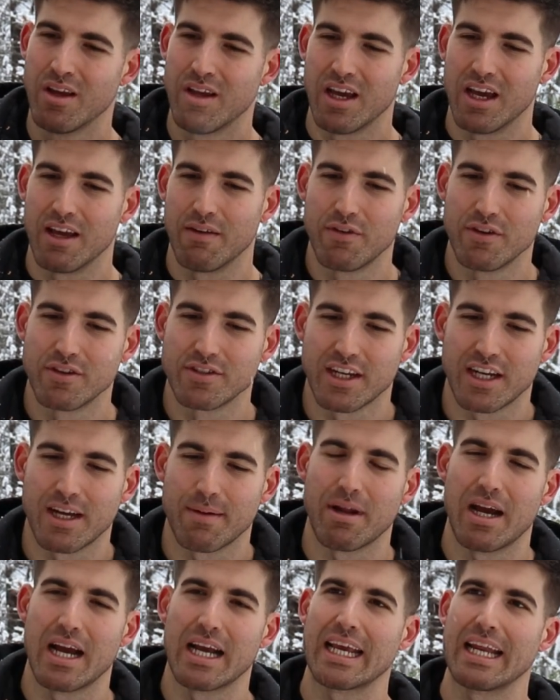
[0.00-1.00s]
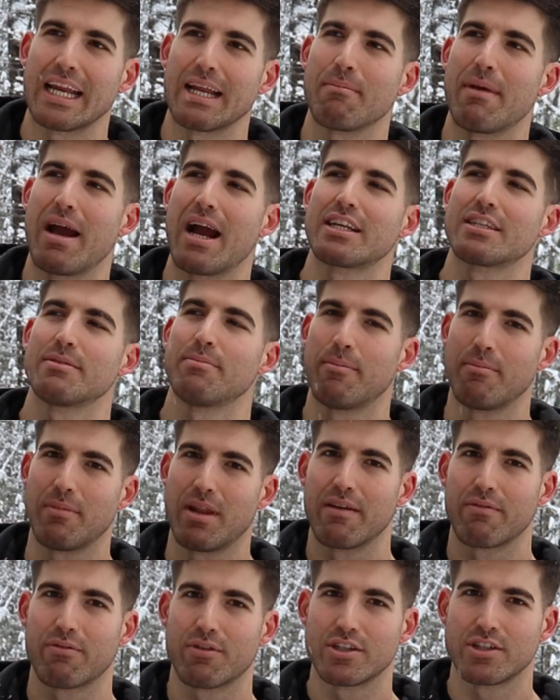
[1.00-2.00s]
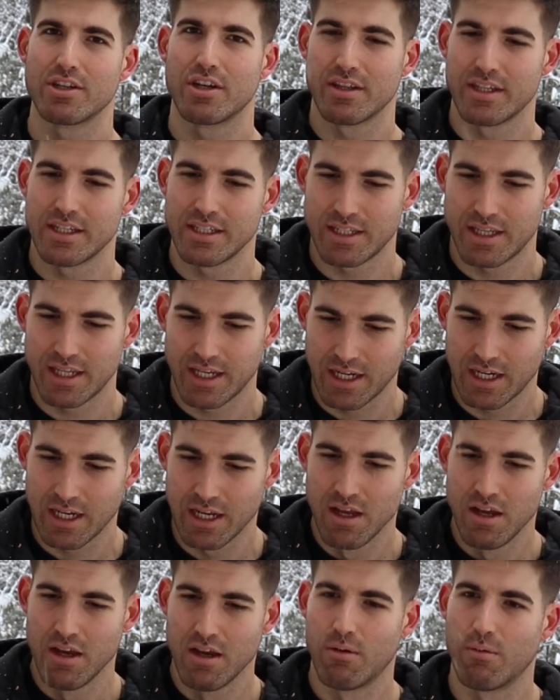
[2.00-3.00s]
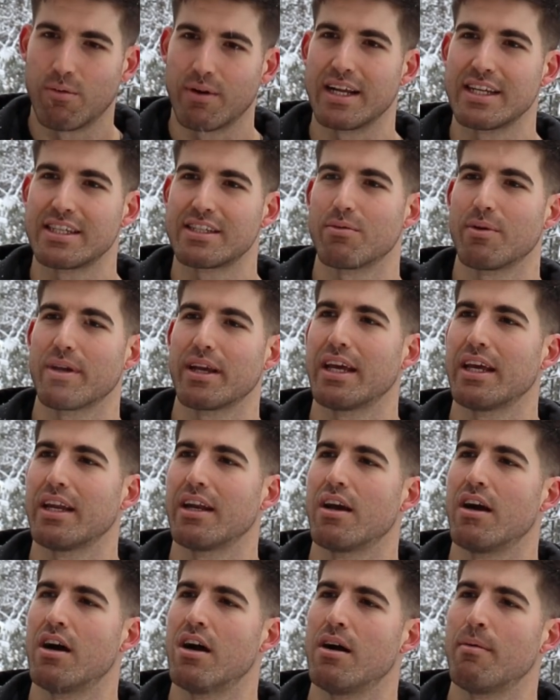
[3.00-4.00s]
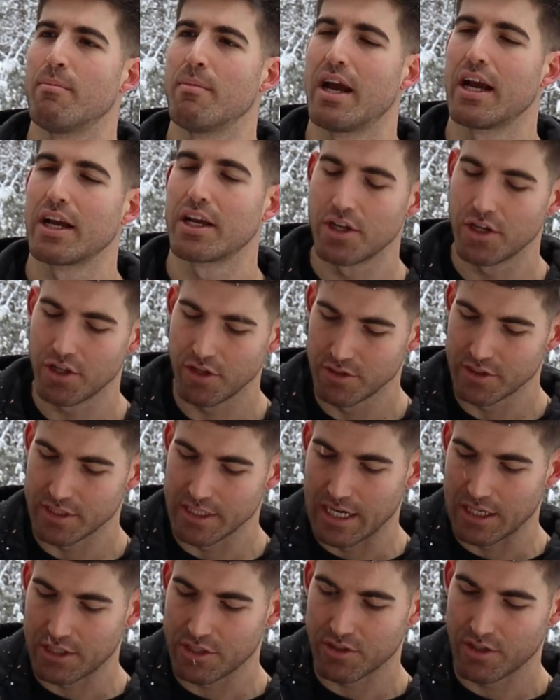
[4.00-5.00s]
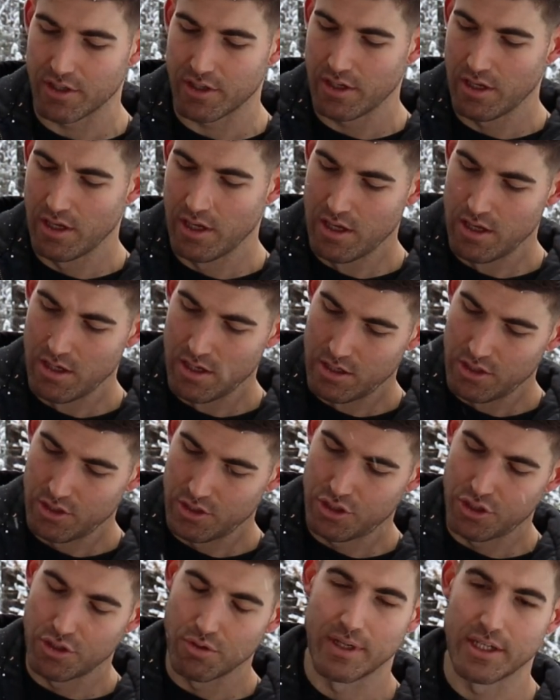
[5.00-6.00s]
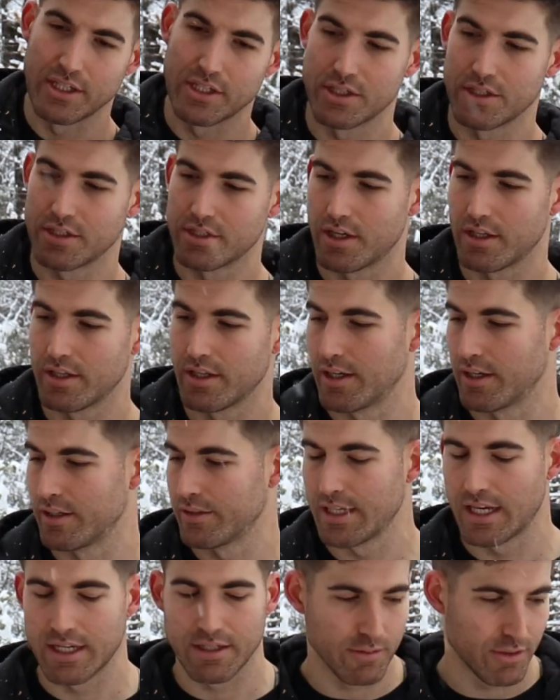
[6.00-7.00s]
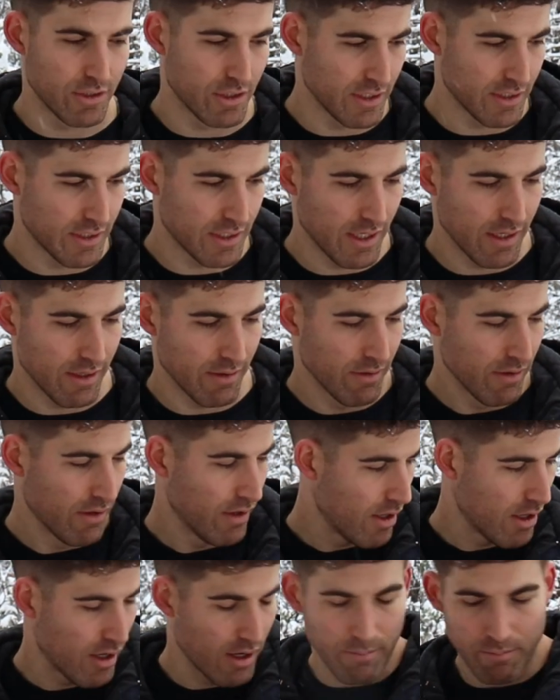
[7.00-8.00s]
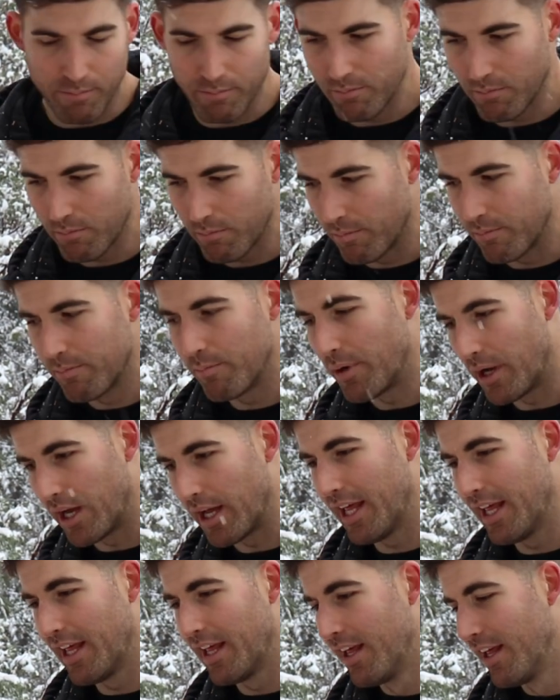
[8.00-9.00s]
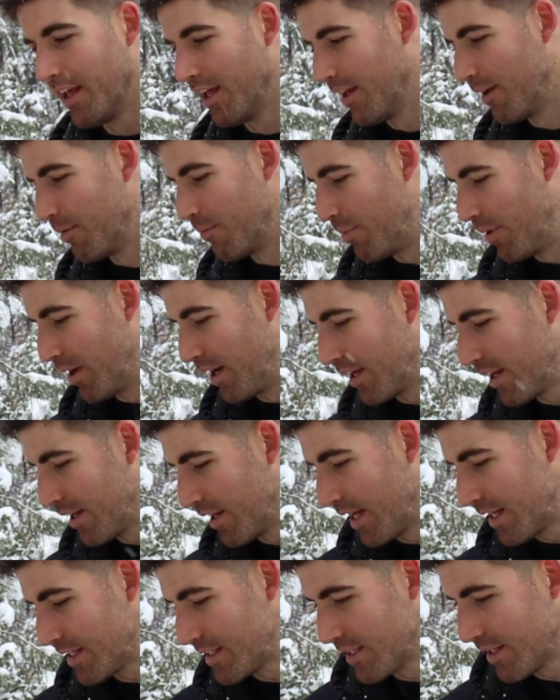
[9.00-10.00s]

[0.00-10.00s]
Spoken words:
It feels like I'm not getting maximum leverage on this thing when I swing it. I could use an extra 2 inches on there. That's what she said. But that's